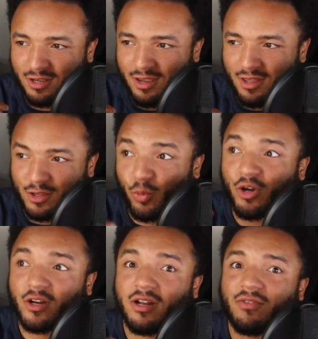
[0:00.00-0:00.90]
There
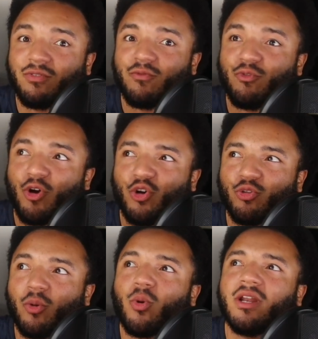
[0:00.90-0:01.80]

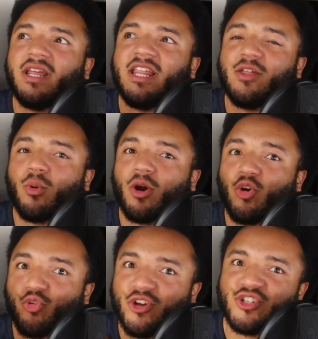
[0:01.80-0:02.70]
weren't any that were
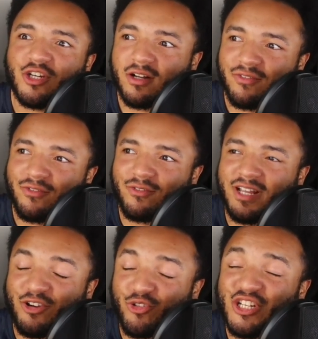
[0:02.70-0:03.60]

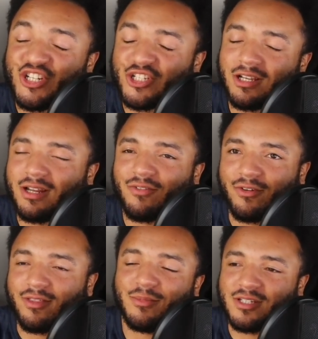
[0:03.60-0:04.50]
egregious enough for
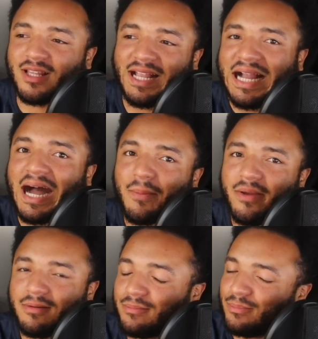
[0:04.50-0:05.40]
them to like
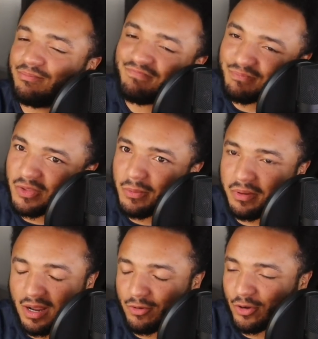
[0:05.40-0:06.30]
comment.
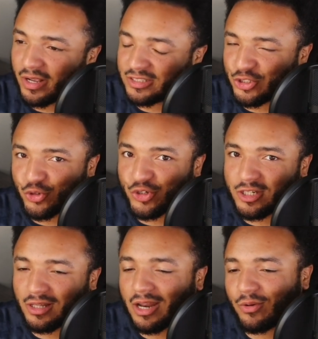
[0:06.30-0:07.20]
But I don't know. I guess the jury's
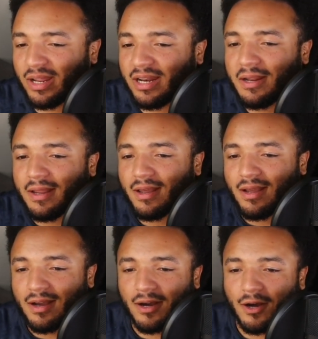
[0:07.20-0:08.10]
still out on that.
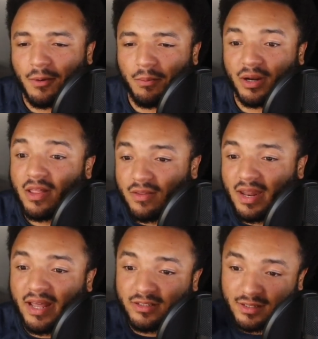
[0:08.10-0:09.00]
But other than that,